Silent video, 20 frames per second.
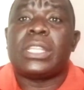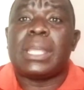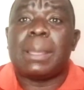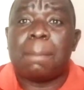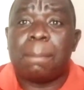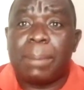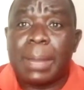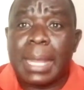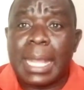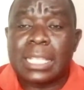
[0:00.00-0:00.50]

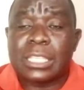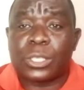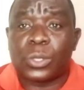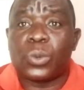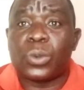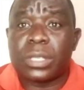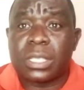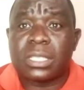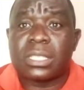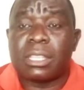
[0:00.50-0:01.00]
the bus
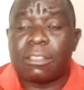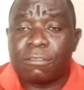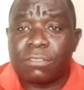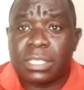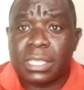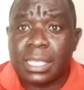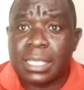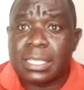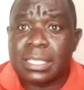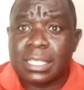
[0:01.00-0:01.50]
coach
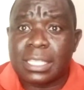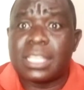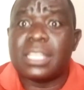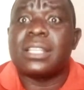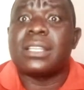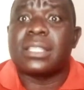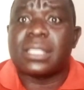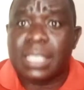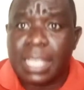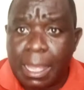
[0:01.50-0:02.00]
services
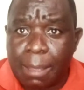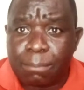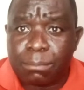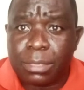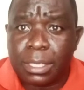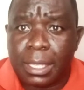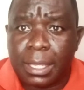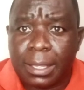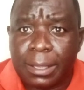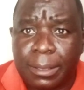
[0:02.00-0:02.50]
in
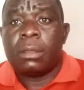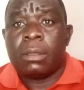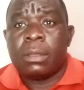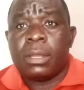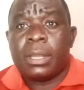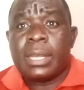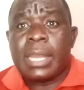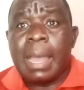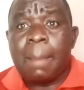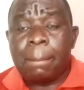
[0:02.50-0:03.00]
Zambia.
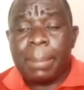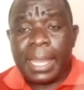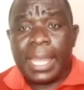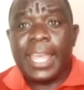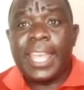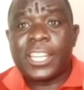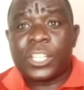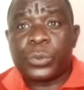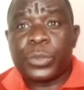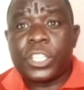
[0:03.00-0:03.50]
Number
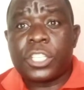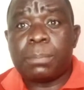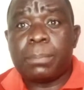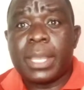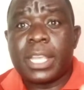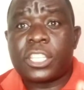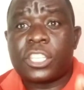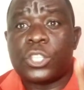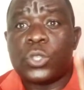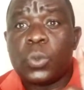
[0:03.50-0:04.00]
eight, which
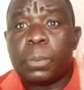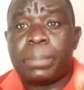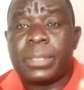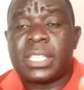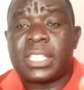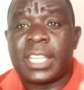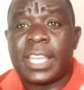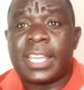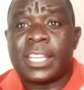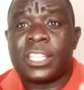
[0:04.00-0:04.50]
makes
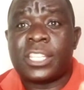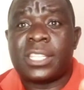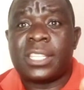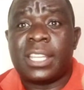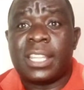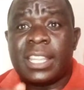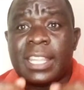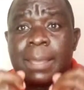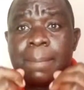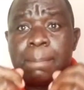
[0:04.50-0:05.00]

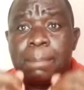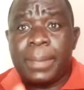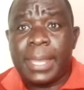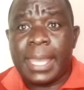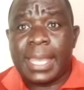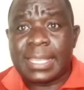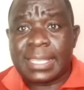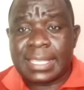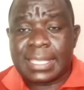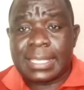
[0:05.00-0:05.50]
UBZ the
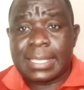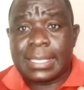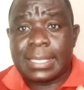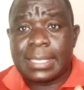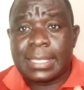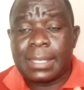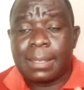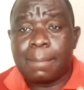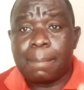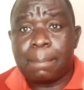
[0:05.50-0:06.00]

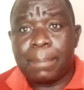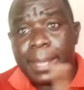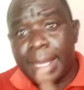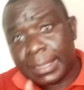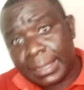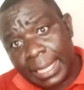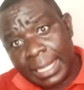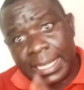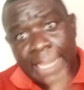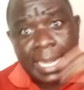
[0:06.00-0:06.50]
best,
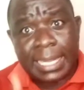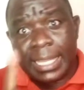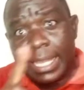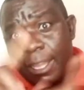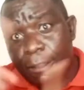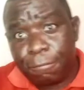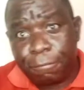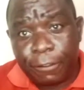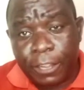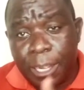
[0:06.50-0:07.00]
better than
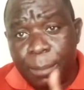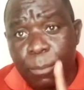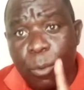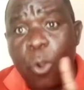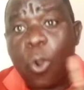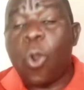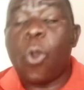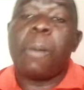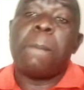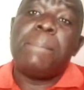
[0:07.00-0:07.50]
FM
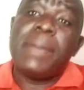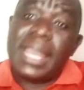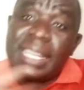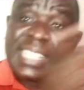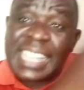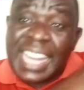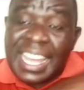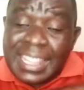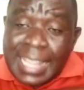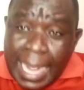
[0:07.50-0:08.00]
or
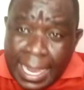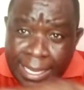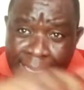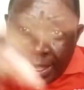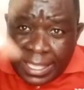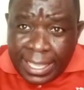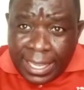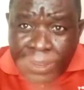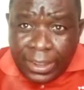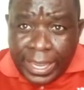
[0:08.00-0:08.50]
better than
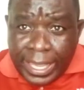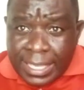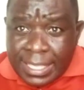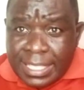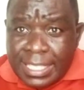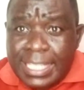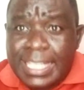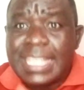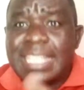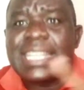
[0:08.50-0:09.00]
the
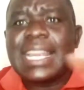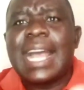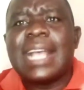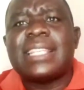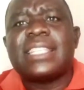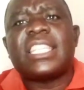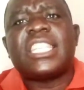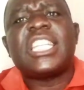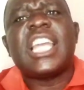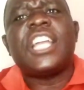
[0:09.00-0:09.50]
rest, it
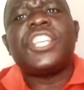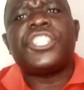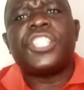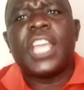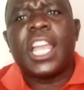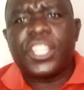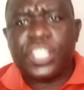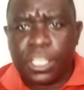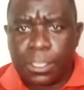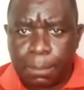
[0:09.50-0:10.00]
has
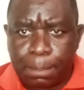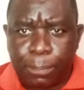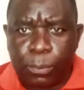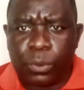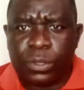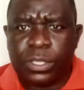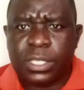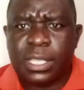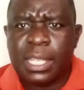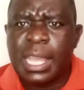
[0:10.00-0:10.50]
charging
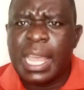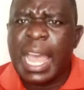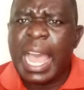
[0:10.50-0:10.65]
ports.